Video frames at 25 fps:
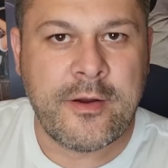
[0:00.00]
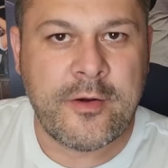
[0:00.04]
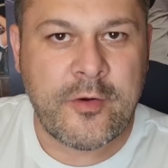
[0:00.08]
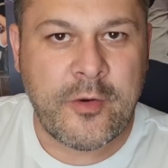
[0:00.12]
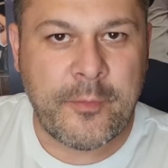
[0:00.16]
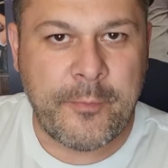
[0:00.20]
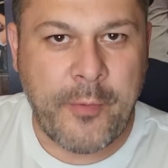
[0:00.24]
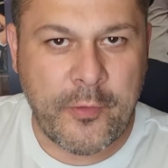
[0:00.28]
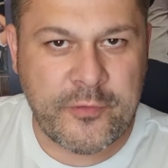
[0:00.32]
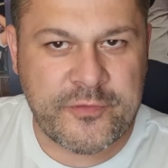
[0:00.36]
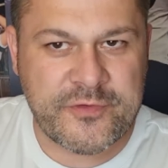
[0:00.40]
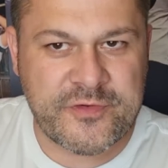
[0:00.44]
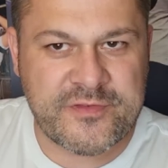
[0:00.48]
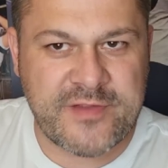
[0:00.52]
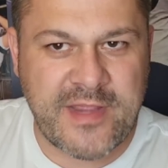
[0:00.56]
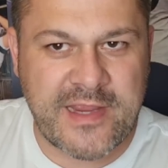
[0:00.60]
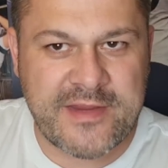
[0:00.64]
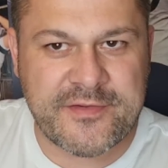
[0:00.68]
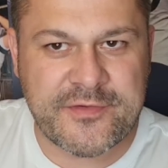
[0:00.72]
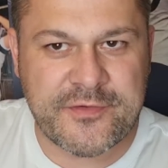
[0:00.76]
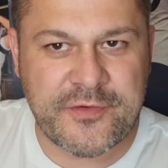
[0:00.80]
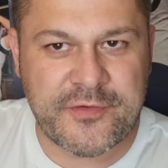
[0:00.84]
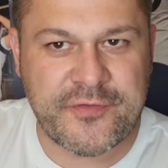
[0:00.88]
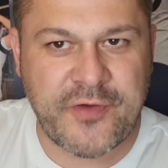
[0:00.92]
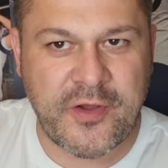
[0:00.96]
Reports are
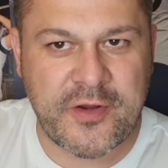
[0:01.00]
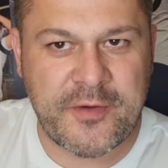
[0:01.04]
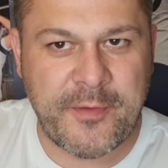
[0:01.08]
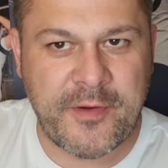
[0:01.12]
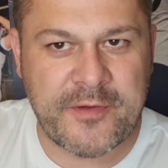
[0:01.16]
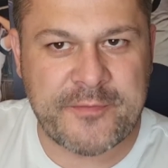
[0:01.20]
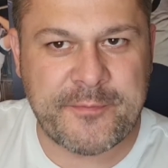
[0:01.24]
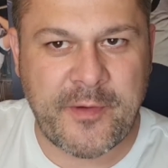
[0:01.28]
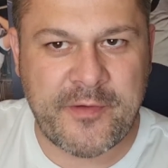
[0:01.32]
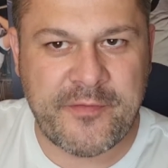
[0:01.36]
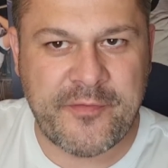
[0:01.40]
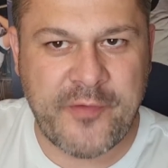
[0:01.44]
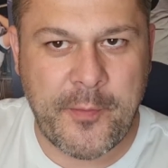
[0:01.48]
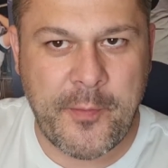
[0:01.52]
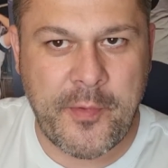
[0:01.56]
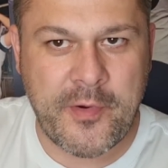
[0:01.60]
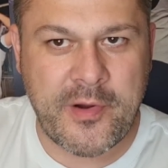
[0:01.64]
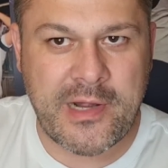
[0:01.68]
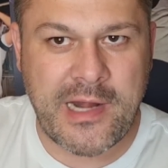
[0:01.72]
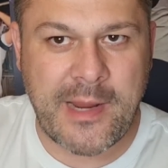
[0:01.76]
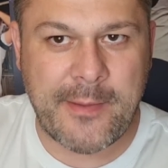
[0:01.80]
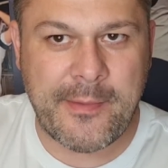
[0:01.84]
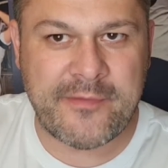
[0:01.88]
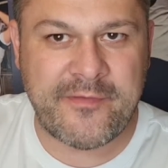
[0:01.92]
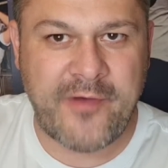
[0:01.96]
stating that Tottenham Hotspur Football
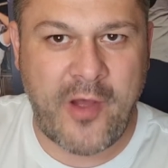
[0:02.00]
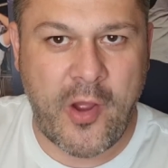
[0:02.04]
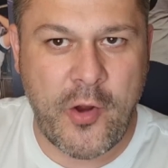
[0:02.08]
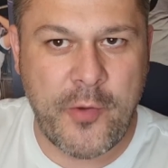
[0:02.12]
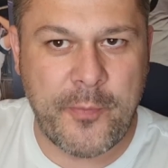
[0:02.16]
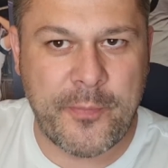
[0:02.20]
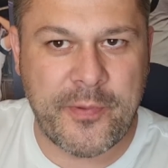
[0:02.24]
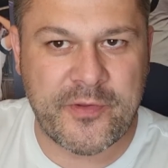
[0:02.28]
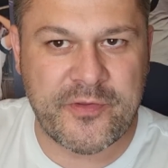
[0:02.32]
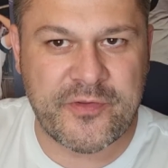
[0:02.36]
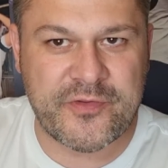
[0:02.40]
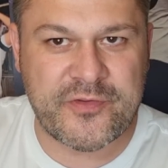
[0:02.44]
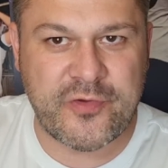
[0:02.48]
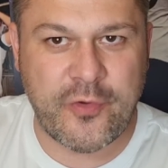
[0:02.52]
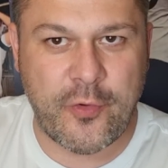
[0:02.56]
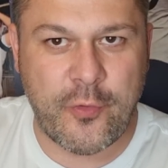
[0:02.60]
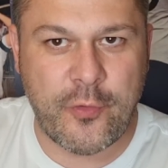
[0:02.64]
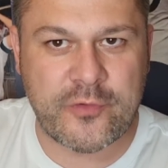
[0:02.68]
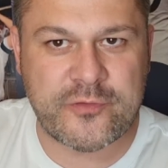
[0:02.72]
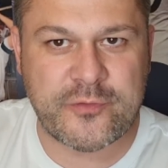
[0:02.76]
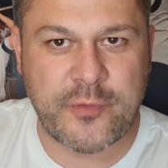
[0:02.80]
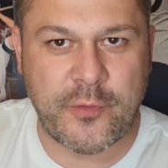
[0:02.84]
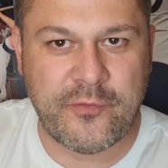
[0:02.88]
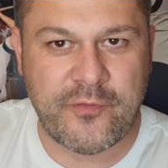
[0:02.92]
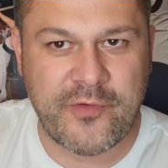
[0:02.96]
Club have opened
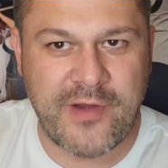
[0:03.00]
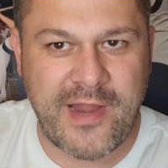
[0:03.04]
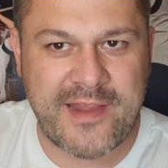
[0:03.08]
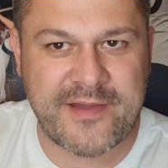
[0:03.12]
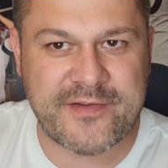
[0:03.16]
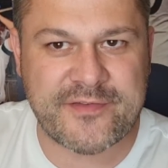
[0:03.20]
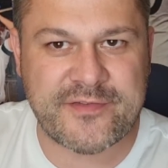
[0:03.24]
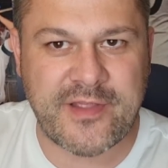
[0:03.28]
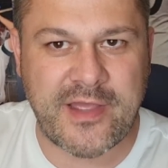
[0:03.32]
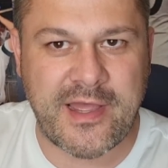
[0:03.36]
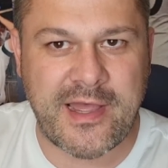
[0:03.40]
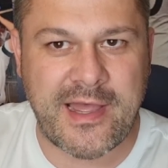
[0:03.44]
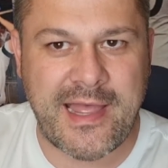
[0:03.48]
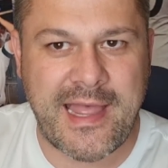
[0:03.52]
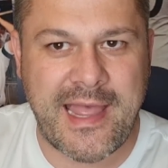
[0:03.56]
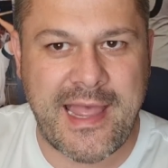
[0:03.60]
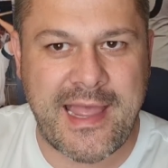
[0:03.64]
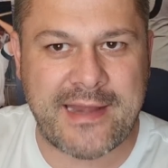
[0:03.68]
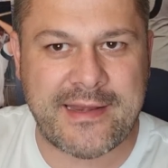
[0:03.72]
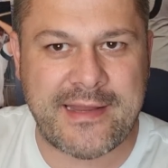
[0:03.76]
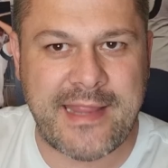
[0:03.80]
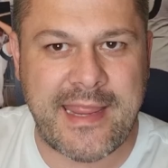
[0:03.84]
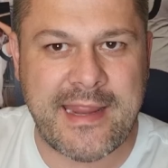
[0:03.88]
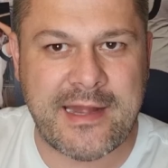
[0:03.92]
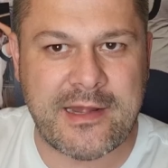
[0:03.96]
talks with Leicester
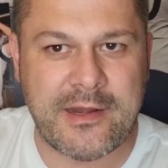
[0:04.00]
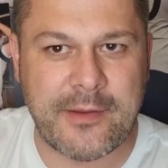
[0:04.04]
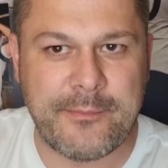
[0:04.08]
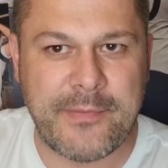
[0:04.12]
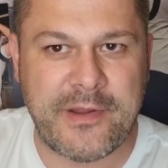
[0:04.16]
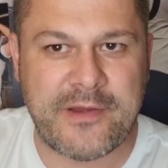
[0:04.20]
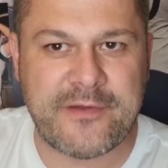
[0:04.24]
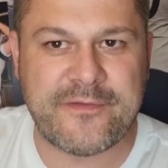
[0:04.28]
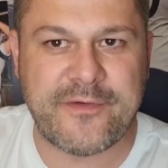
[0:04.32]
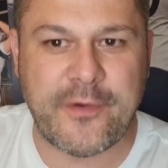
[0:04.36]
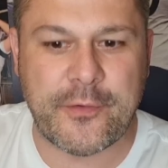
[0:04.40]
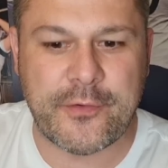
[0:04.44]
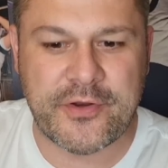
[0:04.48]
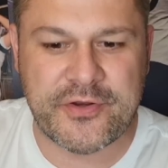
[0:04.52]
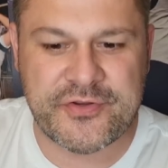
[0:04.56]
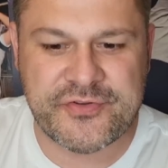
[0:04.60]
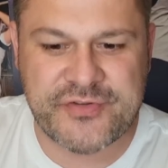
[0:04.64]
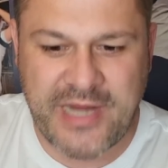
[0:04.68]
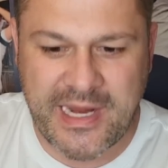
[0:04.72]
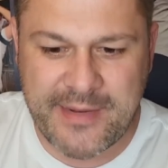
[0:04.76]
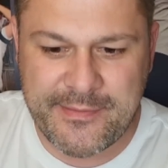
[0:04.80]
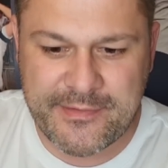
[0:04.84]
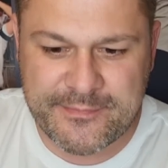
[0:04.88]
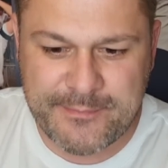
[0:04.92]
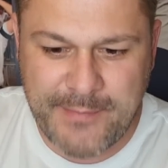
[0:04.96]
and England midfielder
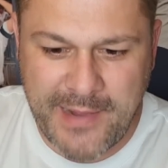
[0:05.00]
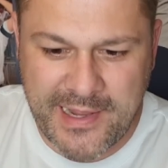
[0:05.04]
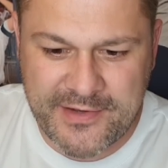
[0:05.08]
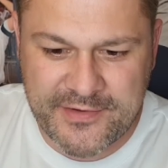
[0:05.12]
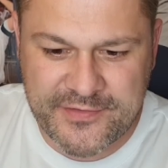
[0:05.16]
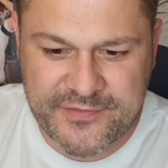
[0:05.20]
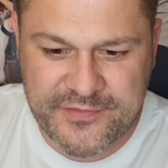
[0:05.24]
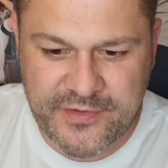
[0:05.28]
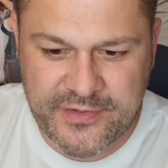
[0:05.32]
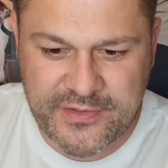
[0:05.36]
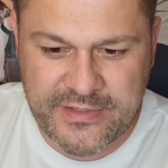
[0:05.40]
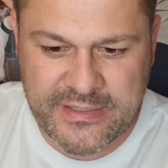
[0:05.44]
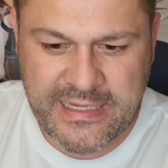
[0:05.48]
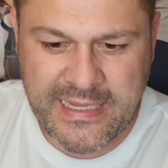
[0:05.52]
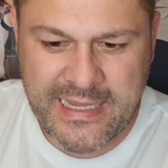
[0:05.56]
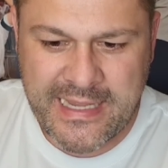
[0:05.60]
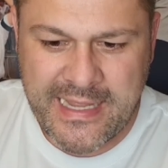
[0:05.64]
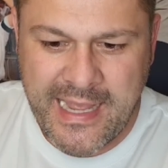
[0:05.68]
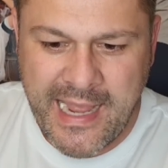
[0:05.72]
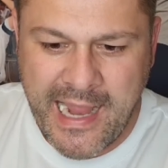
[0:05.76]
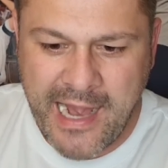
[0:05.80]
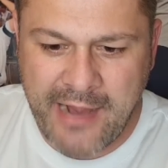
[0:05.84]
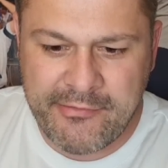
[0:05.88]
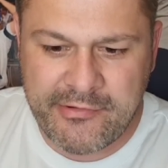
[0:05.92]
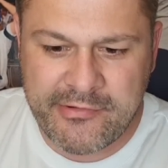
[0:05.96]
James Maddison.
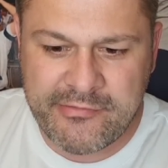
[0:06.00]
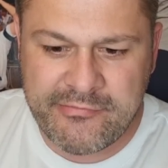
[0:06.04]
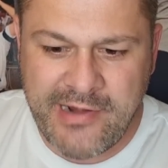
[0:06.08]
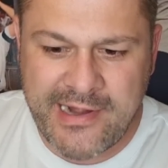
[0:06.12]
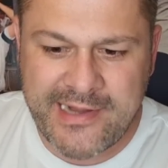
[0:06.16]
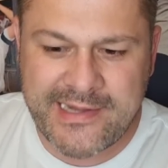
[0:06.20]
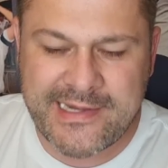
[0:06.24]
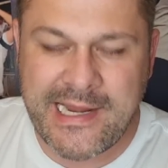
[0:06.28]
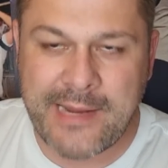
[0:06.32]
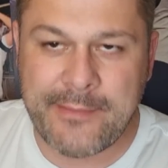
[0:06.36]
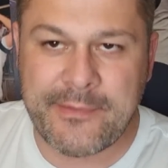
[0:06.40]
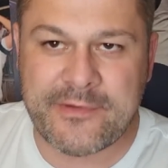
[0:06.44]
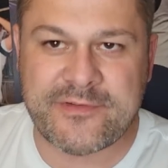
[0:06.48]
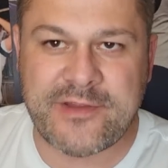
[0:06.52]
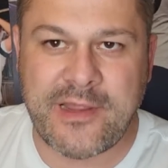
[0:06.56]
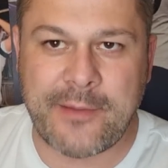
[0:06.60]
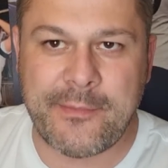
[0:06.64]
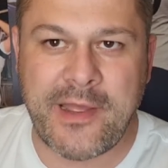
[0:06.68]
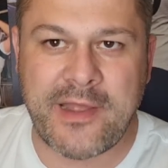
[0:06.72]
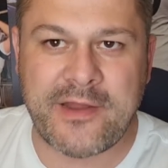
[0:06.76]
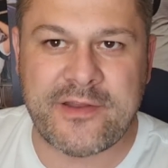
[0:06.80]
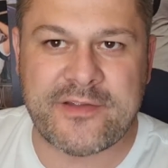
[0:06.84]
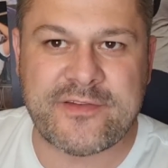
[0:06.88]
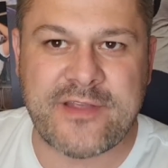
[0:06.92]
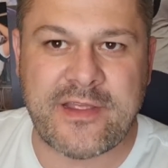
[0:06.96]
Harry Redknapp has come
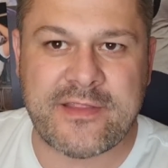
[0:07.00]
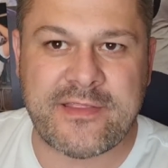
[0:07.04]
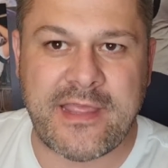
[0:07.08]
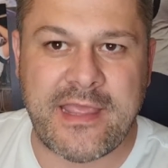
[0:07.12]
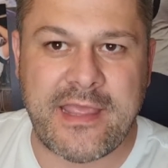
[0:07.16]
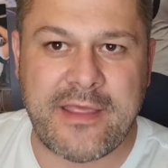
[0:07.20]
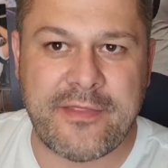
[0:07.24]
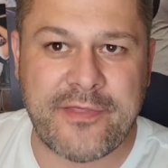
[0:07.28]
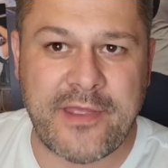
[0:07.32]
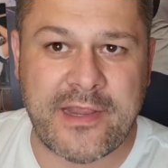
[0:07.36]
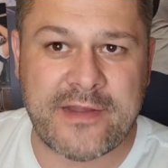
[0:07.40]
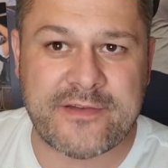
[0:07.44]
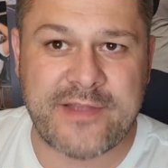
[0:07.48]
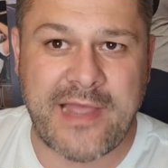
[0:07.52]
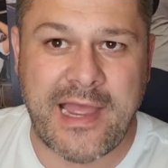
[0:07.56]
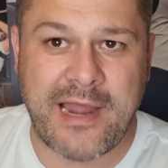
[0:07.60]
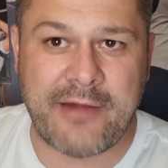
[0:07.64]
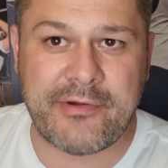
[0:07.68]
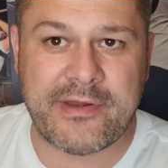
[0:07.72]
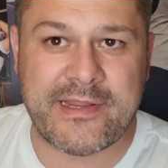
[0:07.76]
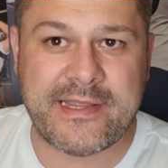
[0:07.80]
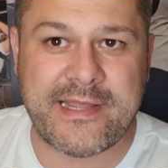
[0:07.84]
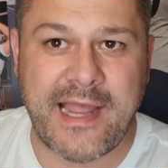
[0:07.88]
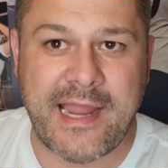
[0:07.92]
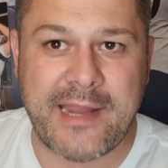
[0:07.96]
out and said that he thinks that
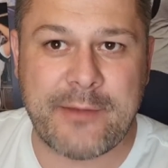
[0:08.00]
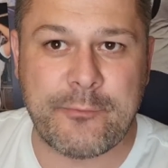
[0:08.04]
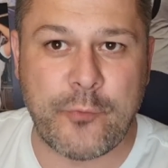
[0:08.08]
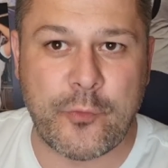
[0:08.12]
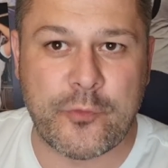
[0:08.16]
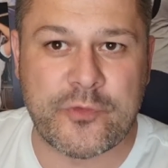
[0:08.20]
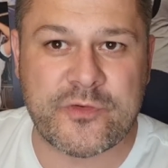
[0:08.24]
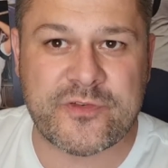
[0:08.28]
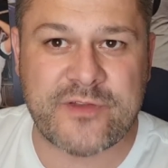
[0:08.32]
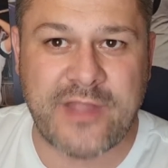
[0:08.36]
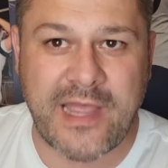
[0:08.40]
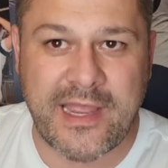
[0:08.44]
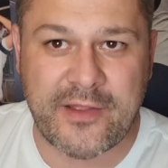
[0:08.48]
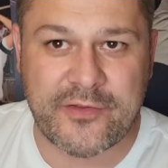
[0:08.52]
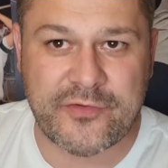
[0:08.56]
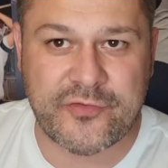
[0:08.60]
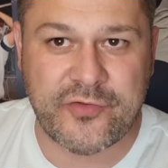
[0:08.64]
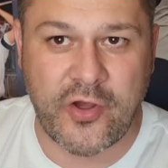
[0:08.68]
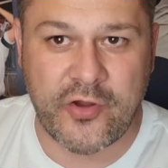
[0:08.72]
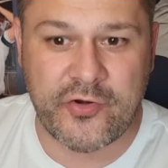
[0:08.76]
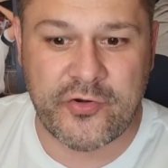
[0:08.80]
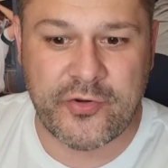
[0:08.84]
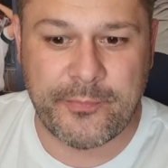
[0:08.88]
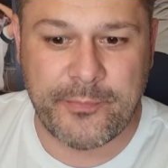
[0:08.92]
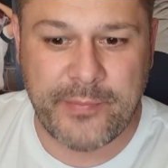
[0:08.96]
Harry Kane will stay at
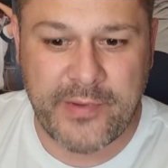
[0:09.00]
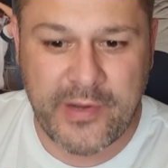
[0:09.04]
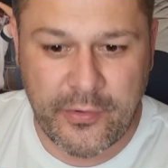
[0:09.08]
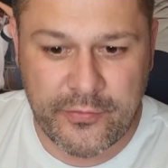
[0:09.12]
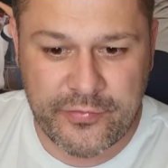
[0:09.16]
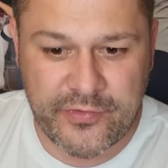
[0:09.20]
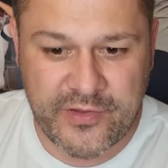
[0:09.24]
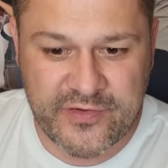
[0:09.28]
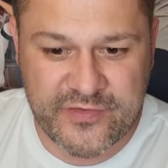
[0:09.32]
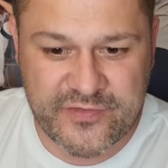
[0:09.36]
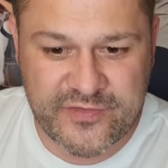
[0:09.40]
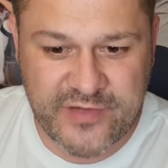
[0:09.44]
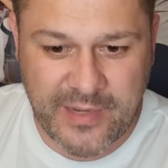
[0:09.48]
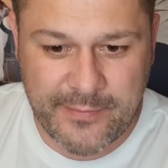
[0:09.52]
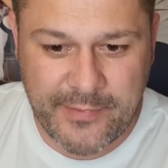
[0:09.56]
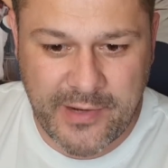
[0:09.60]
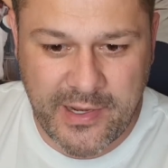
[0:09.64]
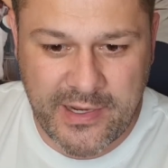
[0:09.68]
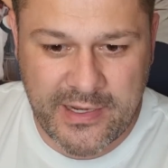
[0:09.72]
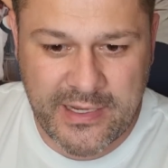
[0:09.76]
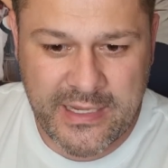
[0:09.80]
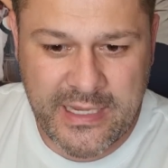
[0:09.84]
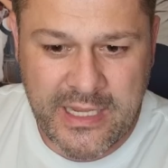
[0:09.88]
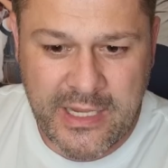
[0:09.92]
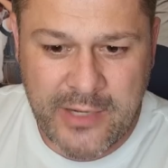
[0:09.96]
Tottenham beyond this
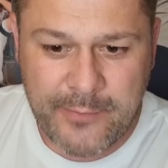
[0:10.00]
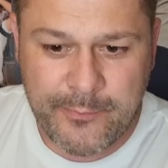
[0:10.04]
summer.